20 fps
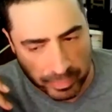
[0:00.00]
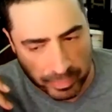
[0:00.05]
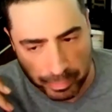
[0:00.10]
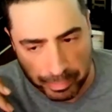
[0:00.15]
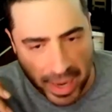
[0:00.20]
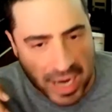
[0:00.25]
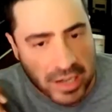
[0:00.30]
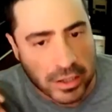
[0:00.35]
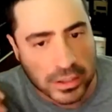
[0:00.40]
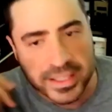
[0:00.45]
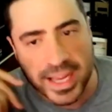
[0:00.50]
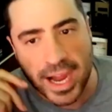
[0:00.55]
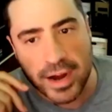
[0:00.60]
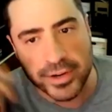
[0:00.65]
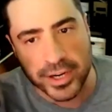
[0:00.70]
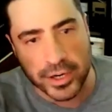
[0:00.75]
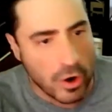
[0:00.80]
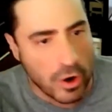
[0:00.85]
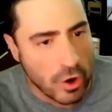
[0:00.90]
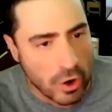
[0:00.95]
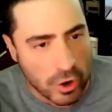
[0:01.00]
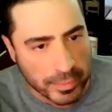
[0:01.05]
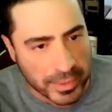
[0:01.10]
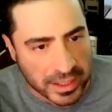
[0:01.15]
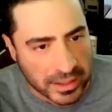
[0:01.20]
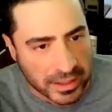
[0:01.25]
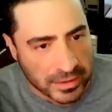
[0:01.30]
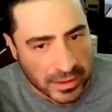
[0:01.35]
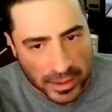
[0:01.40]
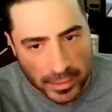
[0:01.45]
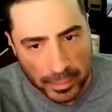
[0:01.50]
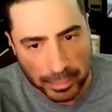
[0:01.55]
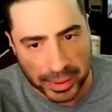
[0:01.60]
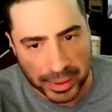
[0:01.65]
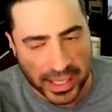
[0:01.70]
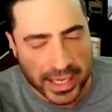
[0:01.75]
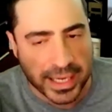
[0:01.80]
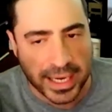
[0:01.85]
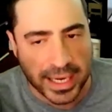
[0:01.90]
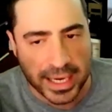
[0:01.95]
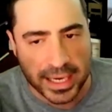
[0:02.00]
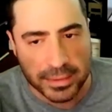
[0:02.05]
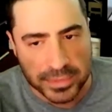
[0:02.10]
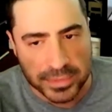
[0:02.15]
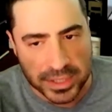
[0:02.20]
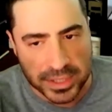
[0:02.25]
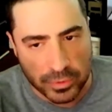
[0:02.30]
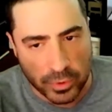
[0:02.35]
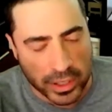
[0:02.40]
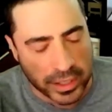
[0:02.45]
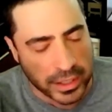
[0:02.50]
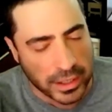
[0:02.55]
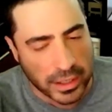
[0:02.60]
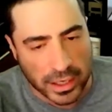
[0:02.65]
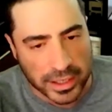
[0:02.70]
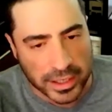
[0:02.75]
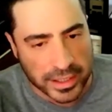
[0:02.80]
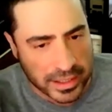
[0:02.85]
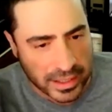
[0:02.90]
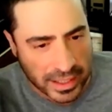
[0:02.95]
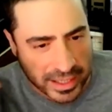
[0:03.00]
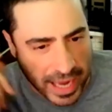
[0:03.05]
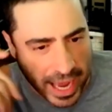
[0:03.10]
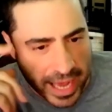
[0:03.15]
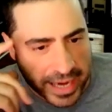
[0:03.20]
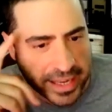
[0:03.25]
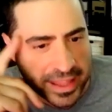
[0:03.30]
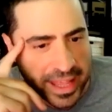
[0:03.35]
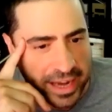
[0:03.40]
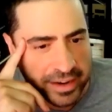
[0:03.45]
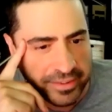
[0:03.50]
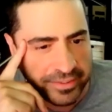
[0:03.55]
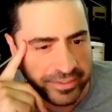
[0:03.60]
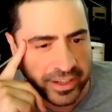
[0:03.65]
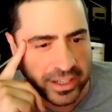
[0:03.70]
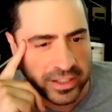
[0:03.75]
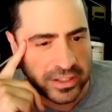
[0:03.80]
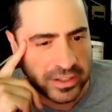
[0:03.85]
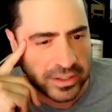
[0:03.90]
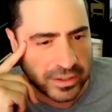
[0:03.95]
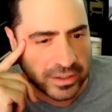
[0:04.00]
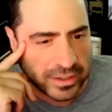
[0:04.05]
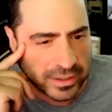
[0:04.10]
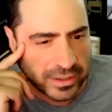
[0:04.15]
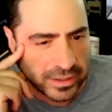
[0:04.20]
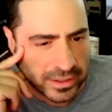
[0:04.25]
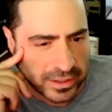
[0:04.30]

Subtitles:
buckle down at home and play games and whatnot? Like, how did that affect you?